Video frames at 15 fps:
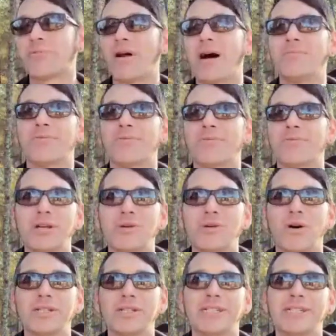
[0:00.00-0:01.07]
But the problem
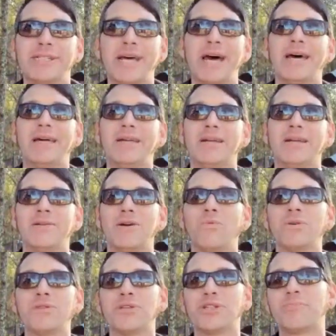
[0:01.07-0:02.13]
really is that,
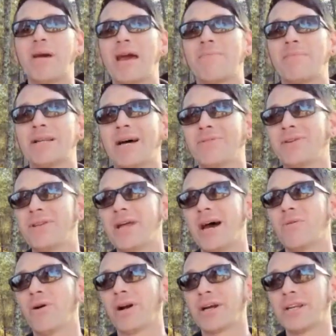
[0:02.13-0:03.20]
with the spamming on the
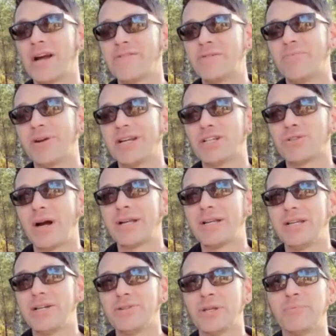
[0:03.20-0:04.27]
network and everybody trying to
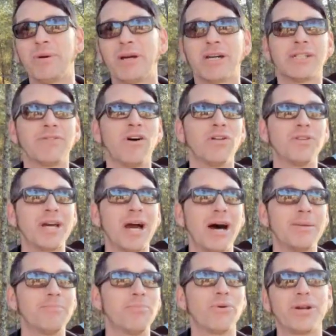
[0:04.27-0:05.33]
use it because of all the
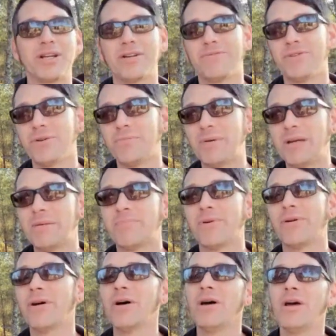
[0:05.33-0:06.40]
onboarding of new
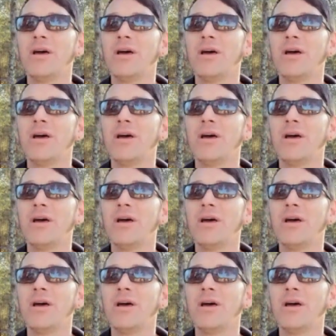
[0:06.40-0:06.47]
people,